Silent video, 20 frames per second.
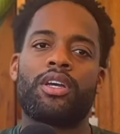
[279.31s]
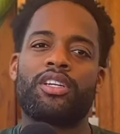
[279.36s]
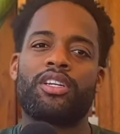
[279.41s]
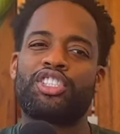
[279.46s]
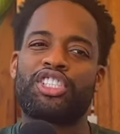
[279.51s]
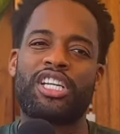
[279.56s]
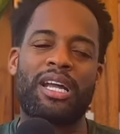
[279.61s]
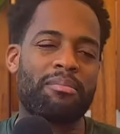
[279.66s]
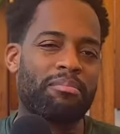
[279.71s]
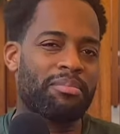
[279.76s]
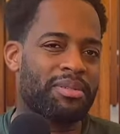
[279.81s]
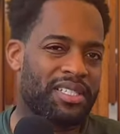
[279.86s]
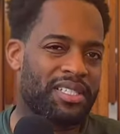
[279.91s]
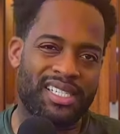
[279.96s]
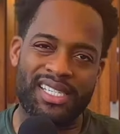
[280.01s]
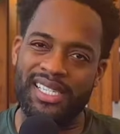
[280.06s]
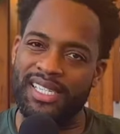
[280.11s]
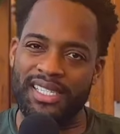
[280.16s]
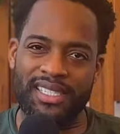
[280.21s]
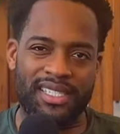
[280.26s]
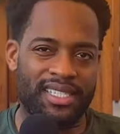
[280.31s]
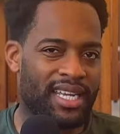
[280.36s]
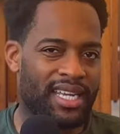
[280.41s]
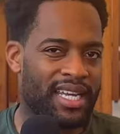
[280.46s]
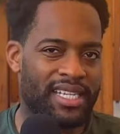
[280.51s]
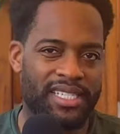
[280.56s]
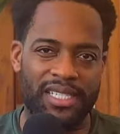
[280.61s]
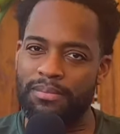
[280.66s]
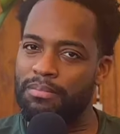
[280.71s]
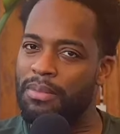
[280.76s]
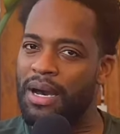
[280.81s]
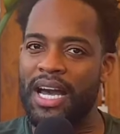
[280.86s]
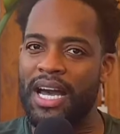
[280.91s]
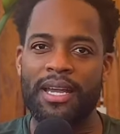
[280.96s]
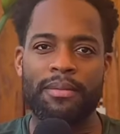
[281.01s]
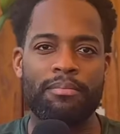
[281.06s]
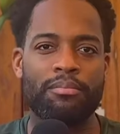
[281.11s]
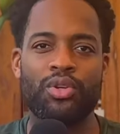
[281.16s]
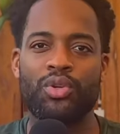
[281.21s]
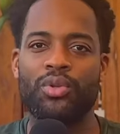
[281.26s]
Champions League against Bayern
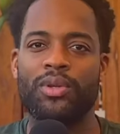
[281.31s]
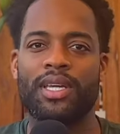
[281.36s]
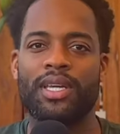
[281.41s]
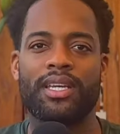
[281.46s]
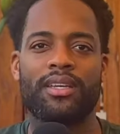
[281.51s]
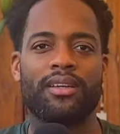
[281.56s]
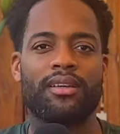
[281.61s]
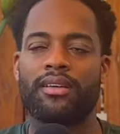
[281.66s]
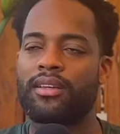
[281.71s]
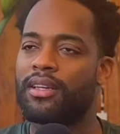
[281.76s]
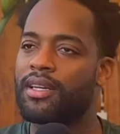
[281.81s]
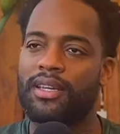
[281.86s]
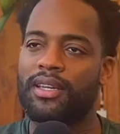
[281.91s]
Munich,